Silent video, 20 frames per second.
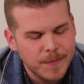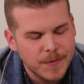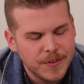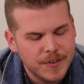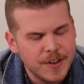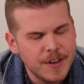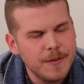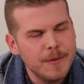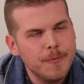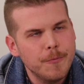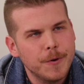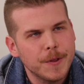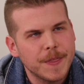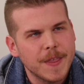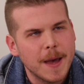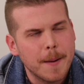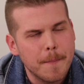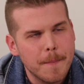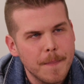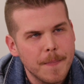Sit with
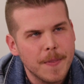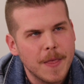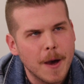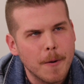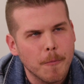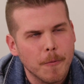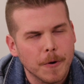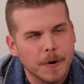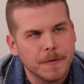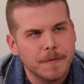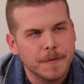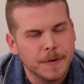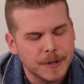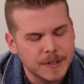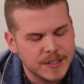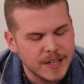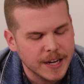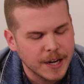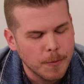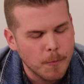that, that word for
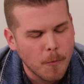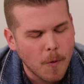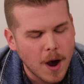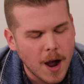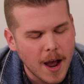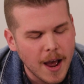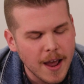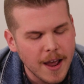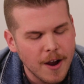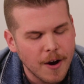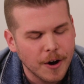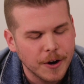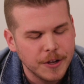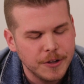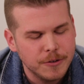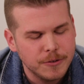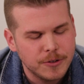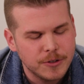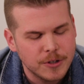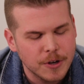a second. Why are
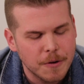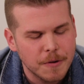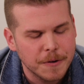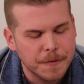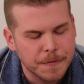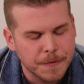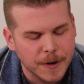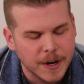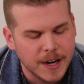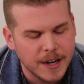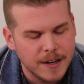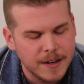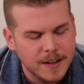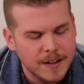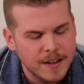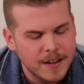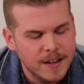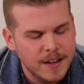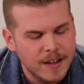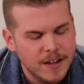you so afraid?
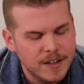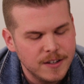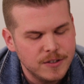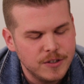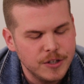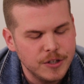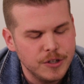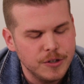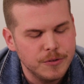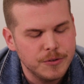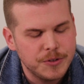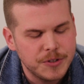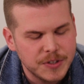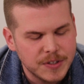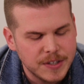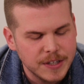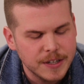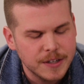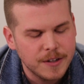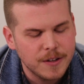Do you
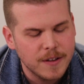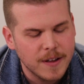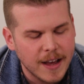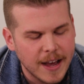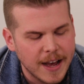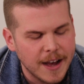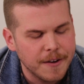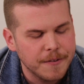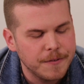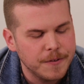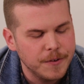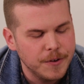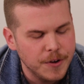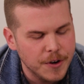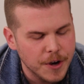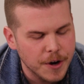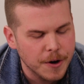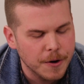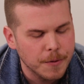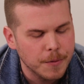still have
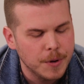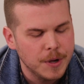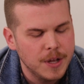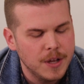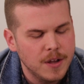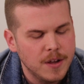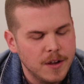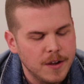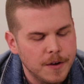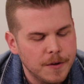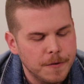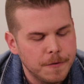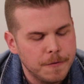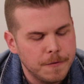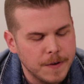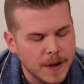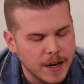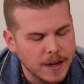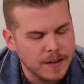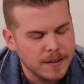no
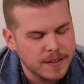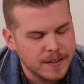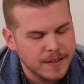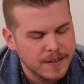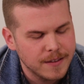faith?